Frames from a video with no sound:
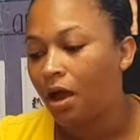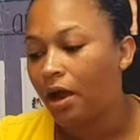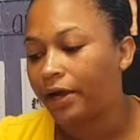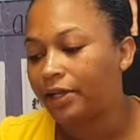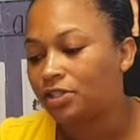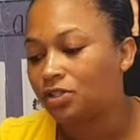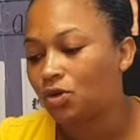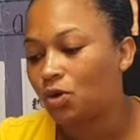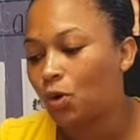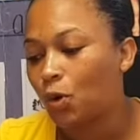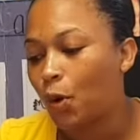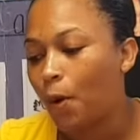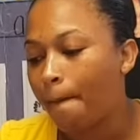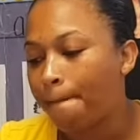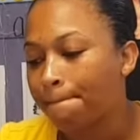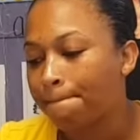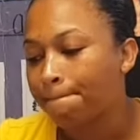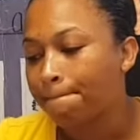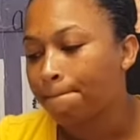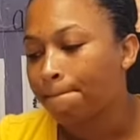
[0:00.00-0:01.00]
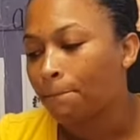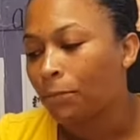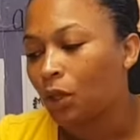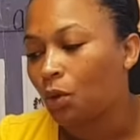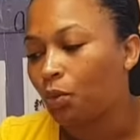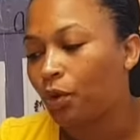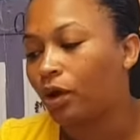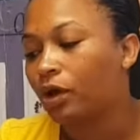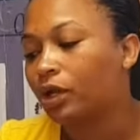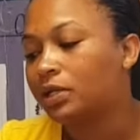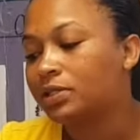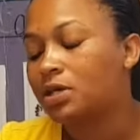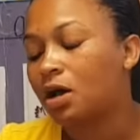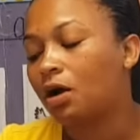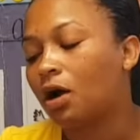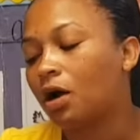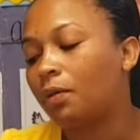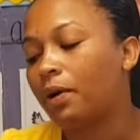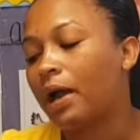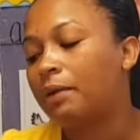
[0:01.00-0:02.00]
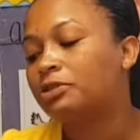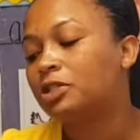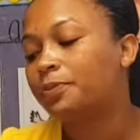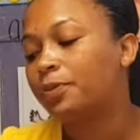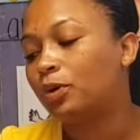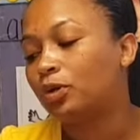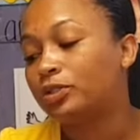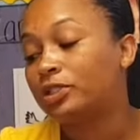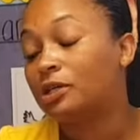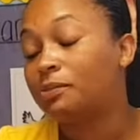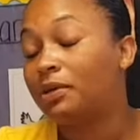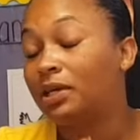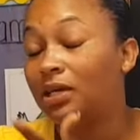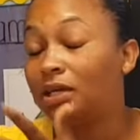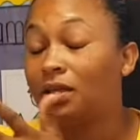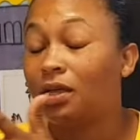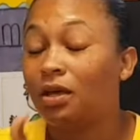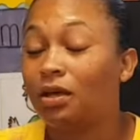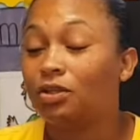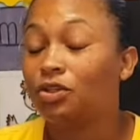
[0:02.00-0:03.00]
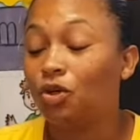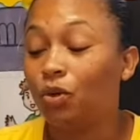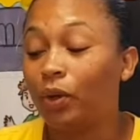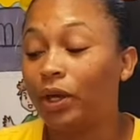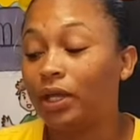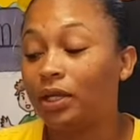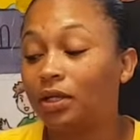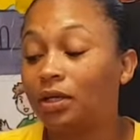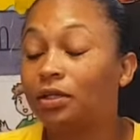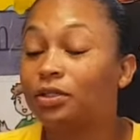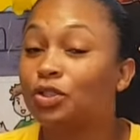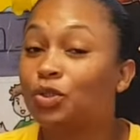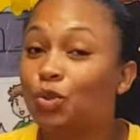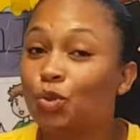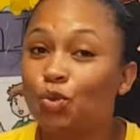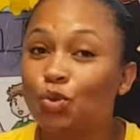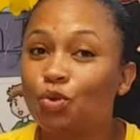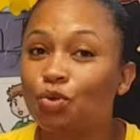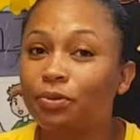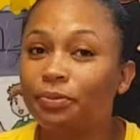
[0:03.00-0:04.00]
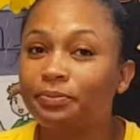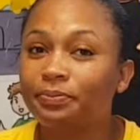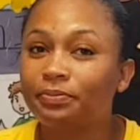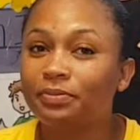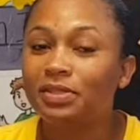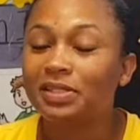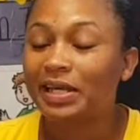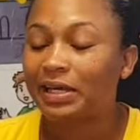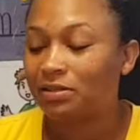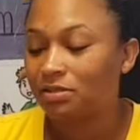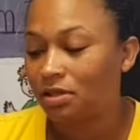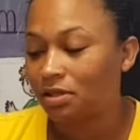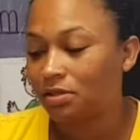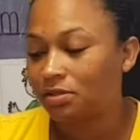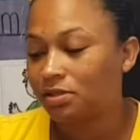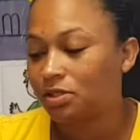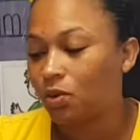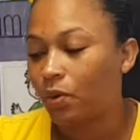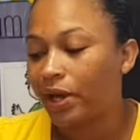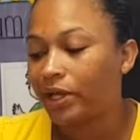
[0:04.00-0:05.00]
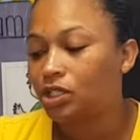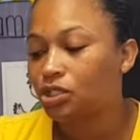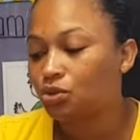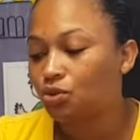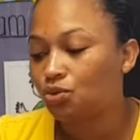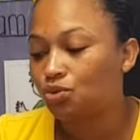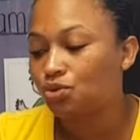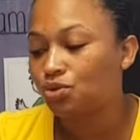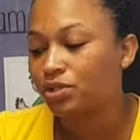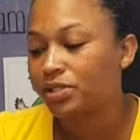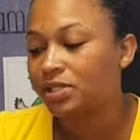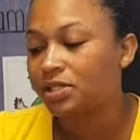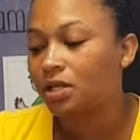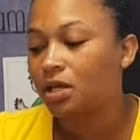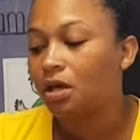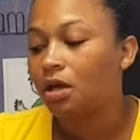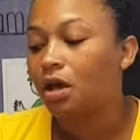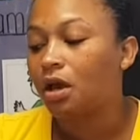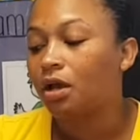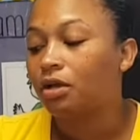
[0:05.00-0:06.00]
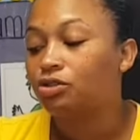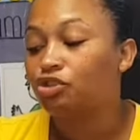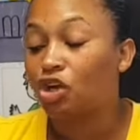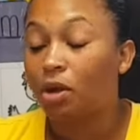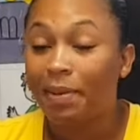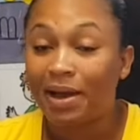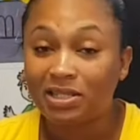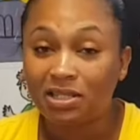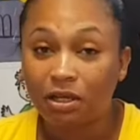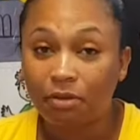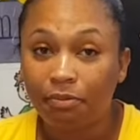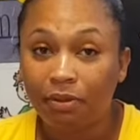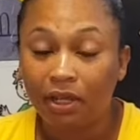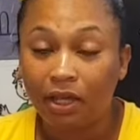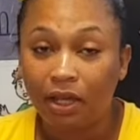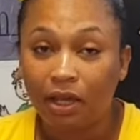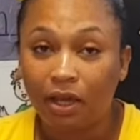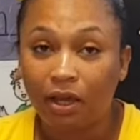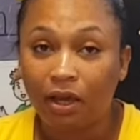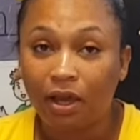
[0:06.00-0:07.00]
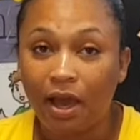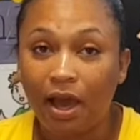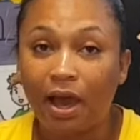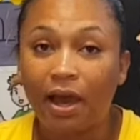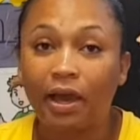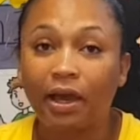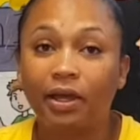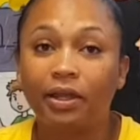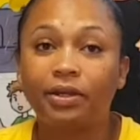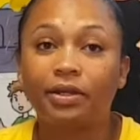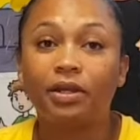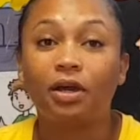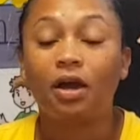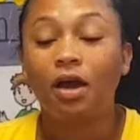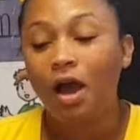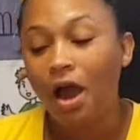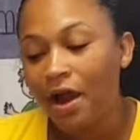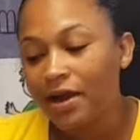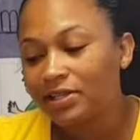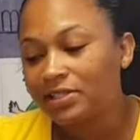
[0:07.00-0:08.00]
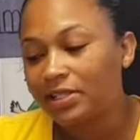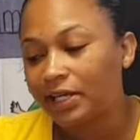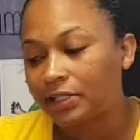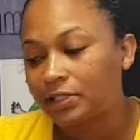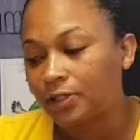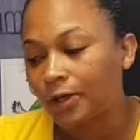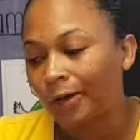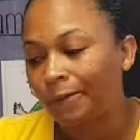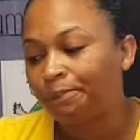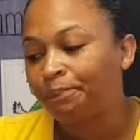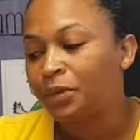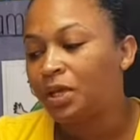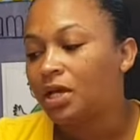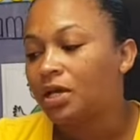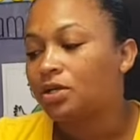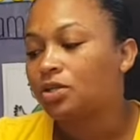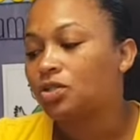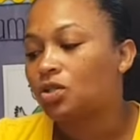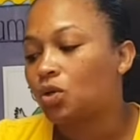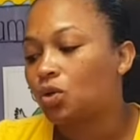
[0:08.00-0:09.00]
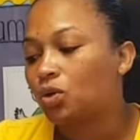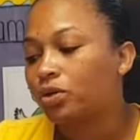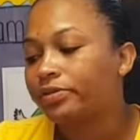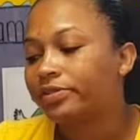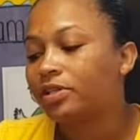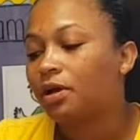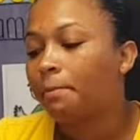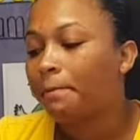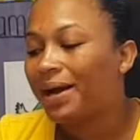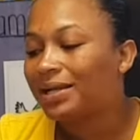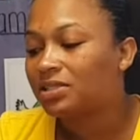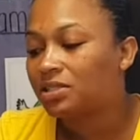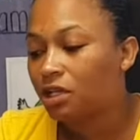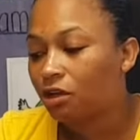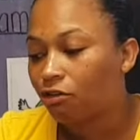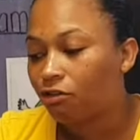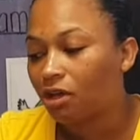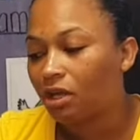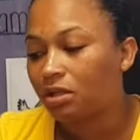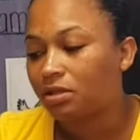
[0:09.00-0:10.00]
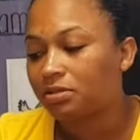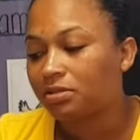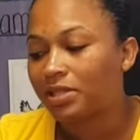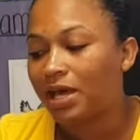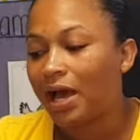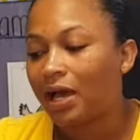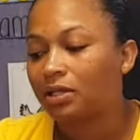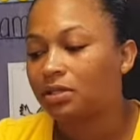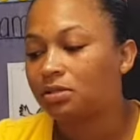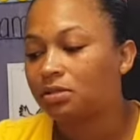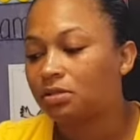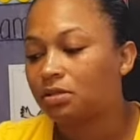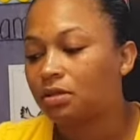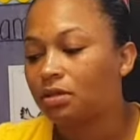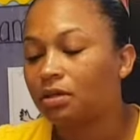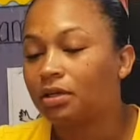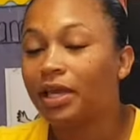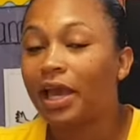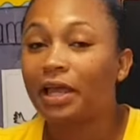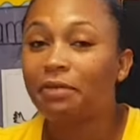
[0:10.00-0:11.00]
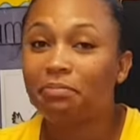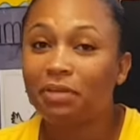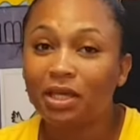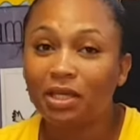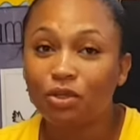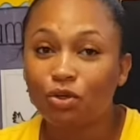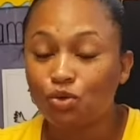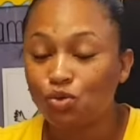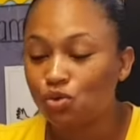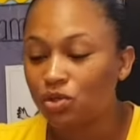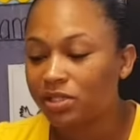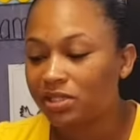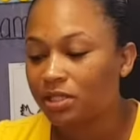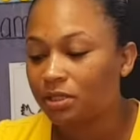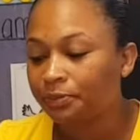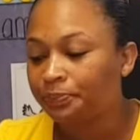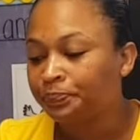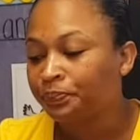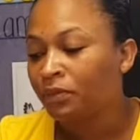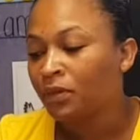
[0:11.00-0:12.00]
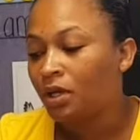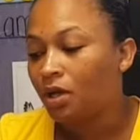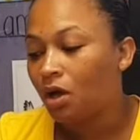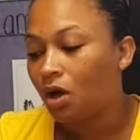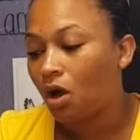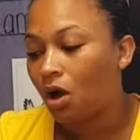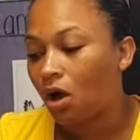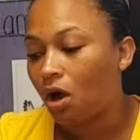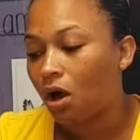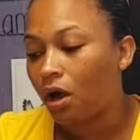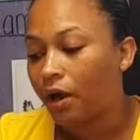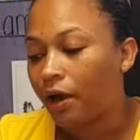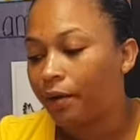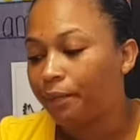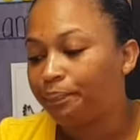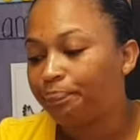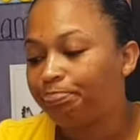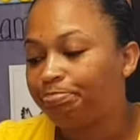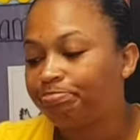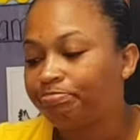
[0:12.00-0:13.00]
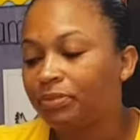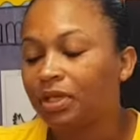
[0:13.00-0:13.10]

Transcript: All right, so we're going to talk about, I'm supposed to be doing 2 centers. So I chose dramatic play and art center. So some materials that can be used are